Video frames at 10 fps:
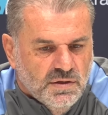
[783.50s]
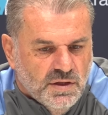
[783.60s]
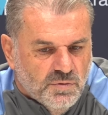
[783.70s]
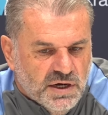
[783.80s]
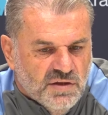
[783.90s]

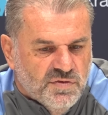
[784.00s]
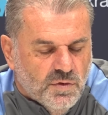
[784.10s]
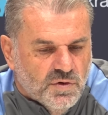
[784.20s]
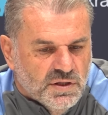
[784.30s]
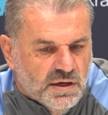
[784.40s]
they're ready
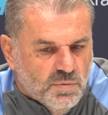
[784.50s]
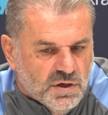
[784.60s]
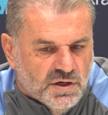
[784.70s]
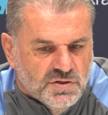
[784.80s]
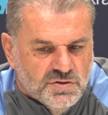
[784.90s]
for it and they
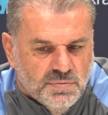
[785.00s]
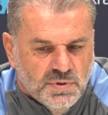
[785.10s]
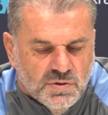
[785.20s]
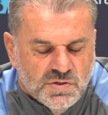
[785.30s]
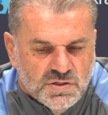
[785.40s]
want to
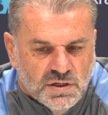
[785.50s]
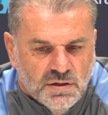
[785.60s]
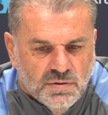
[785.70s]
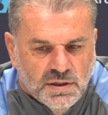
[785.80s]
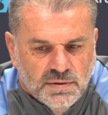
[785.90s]
contribute.
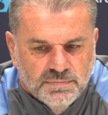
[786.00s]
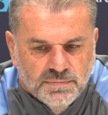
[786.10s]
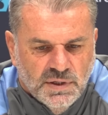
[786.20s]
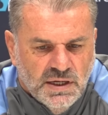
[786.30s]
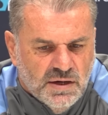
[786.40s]
So,
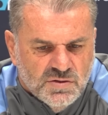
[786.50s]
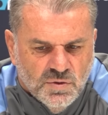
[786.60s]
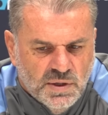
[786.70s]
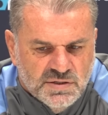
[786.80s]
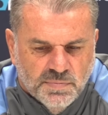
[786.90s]
you know, it's
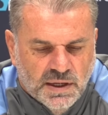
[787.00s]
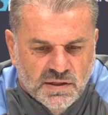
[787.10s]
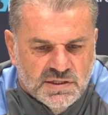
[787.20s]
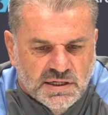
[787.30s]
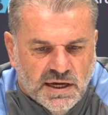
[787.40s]
always a
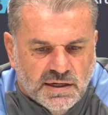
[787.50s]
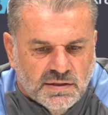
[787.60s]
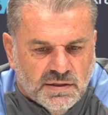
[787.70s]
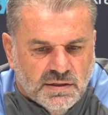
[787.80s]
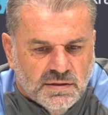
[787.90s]
balancing
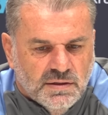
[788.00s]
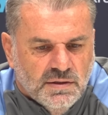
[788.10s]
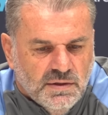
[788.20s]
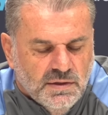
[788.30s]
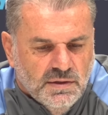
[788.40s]
act.
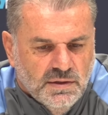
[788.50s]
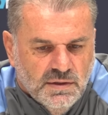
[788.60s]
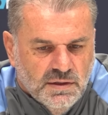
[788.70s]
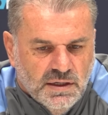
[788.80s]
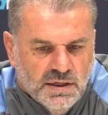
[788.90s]

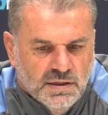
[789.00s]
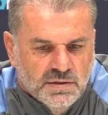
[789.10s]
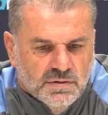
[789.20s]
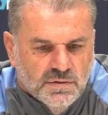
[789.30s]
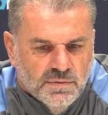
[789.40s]

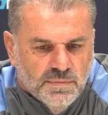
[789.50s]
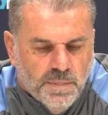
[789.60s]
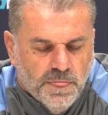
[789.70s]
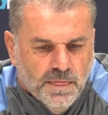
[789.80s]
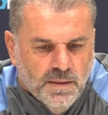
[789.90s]
And,
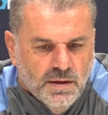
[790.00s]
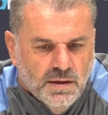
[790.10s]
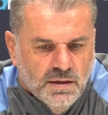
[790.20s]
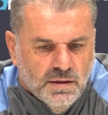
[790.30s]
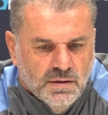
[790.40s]

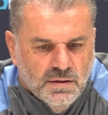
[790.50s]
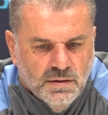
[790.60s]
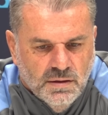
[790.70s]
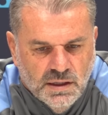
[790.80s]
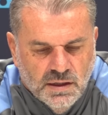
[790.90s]

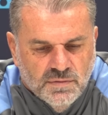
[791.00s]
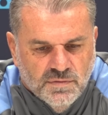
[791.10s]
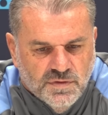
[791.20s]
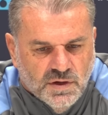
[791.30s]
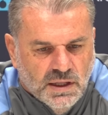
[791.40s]
you know,
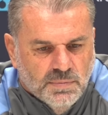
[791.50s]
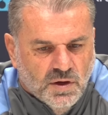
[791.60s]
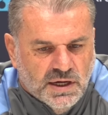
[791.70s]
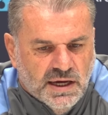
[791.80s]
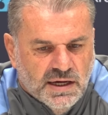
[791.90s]
for a club
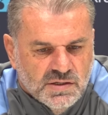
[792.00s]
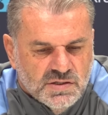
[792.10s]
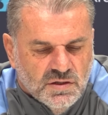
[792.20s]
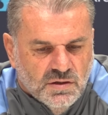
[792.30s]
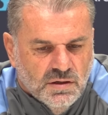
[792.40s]
like
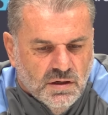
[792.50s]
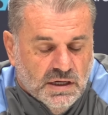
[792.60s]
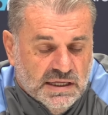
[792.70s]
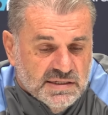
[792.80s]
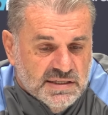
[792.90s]
ours,
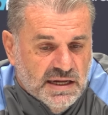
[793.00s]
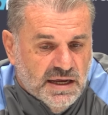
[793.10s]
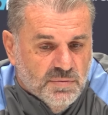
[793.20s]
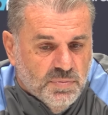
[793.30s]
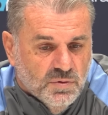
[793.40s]
I understand
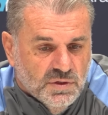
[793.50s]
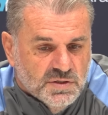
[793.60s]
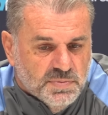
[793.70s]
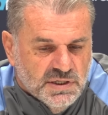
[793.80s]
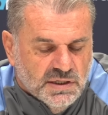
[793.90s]
how important it
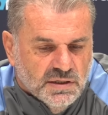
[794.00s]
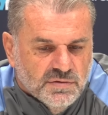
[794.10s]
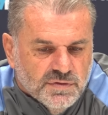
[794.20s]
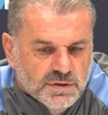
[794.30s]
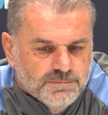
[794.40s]
is, particularly
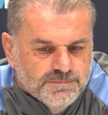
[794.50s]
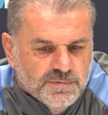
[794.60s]
for